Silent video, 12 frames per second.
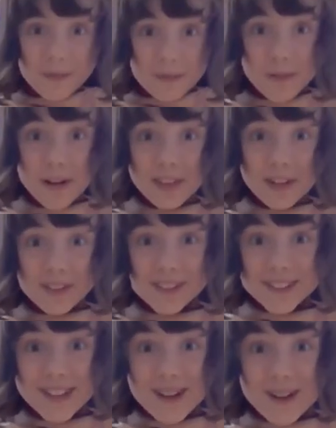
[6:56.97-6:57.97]
With
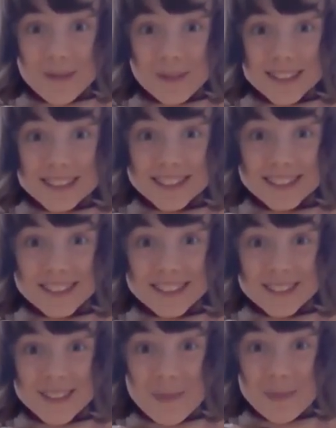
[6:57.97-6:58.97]
all new wizards and
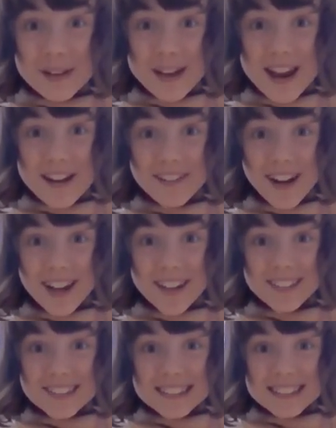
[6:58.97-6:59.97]

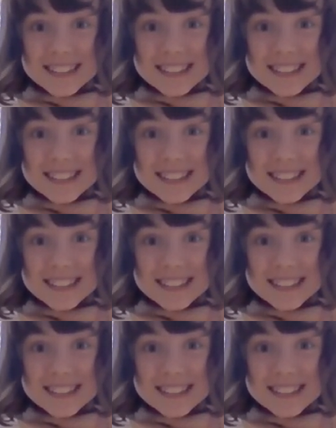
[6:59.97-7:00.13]
superheroes.